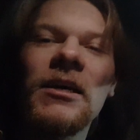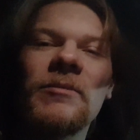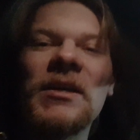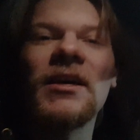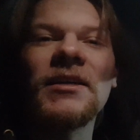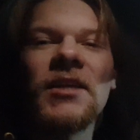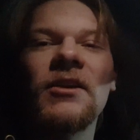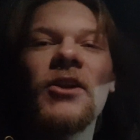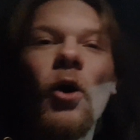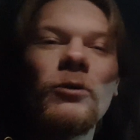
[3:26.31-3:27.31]
because a
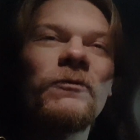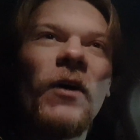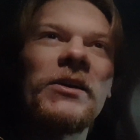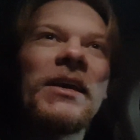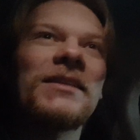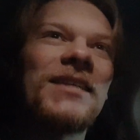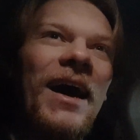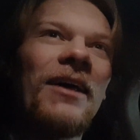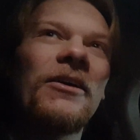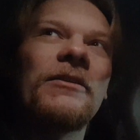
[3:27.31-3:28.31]
no fucking
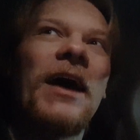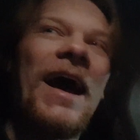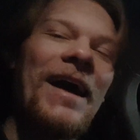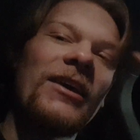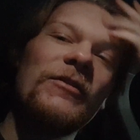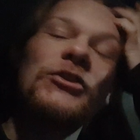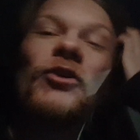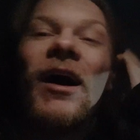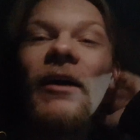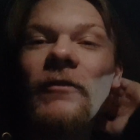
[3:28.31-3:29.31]
talent hack of a
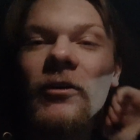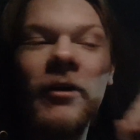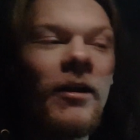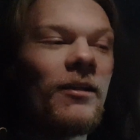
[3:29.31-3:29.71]
driver